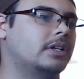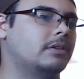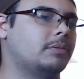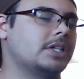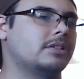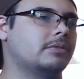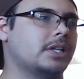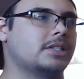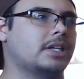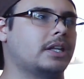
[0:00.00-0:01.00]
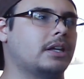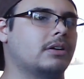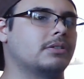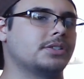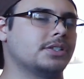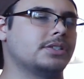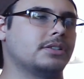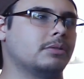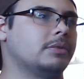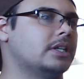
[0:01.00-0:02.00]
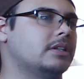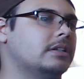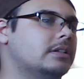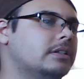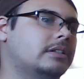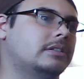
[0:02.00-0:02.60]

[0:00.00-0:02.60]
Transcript: Based on what he said, Knuckle should still be in there.